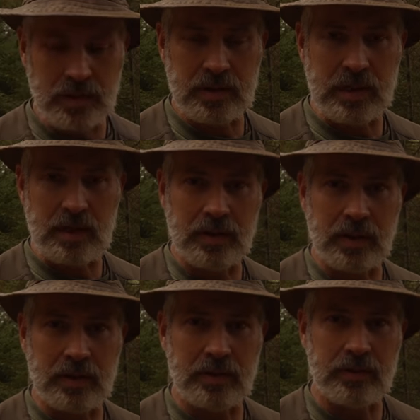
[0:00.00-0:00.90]
of the town that
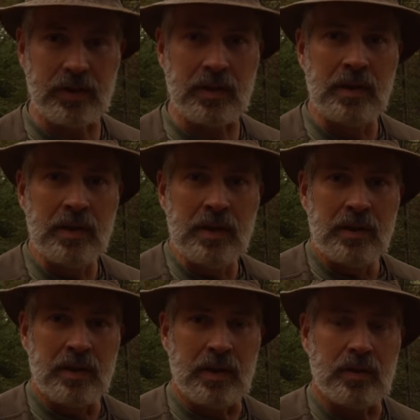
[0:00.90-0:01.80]
I lived in,
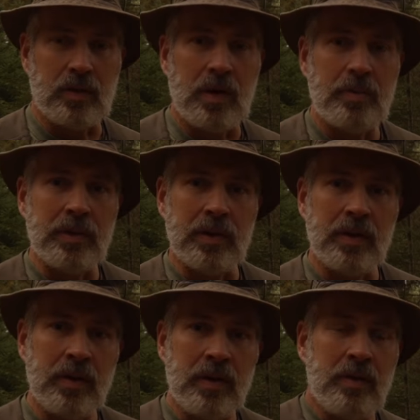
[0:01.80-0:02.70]
that I grew up in.
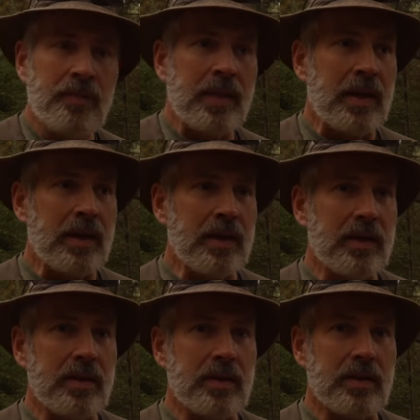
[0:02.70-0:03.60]

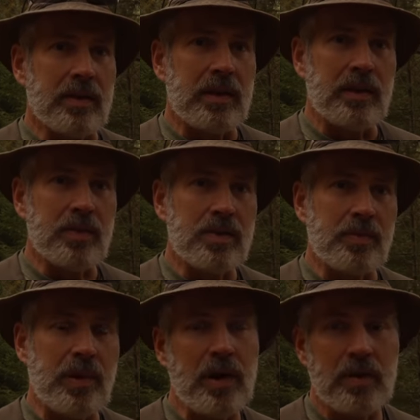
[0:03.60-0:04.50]
And it was a
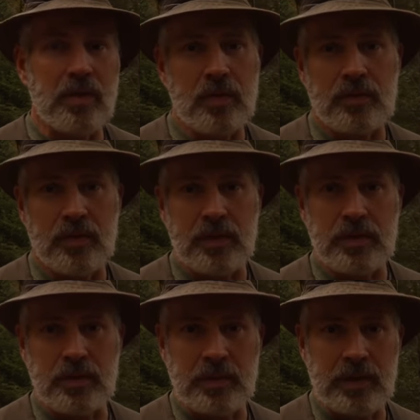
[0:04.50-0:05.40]
pine and oak
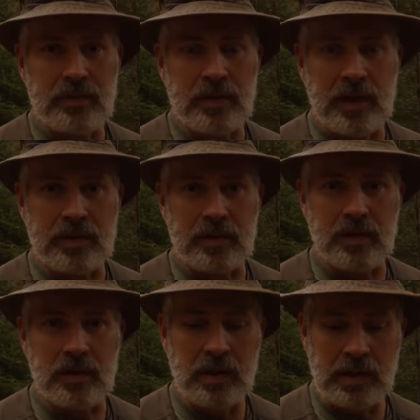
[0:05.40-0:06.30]
furniture
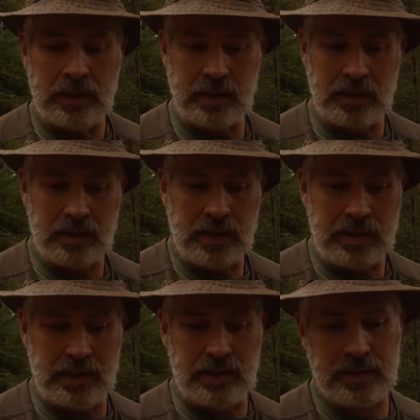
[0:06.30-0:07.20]
manufacturer. And
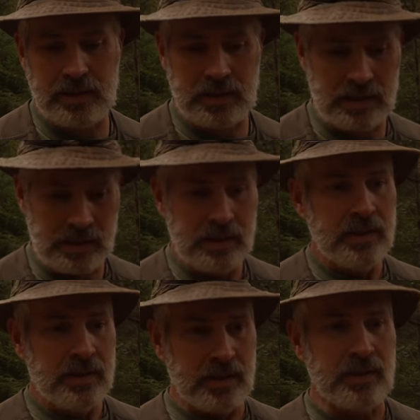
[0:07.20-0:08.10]
in
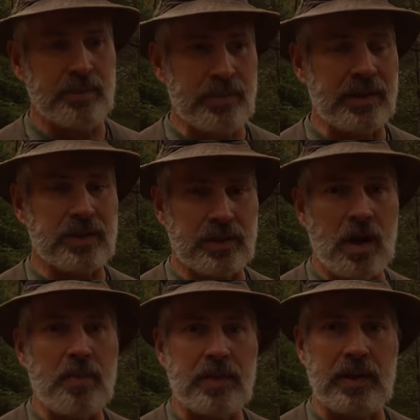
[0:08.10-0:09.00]
the big
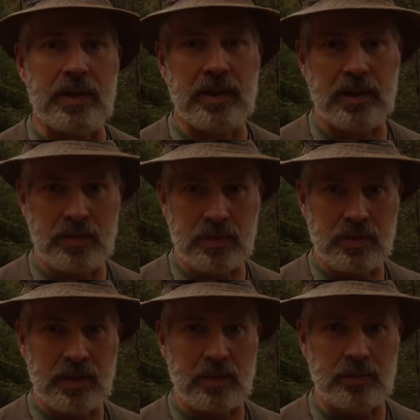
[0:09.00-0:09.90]
shop that he had, it was sort of like a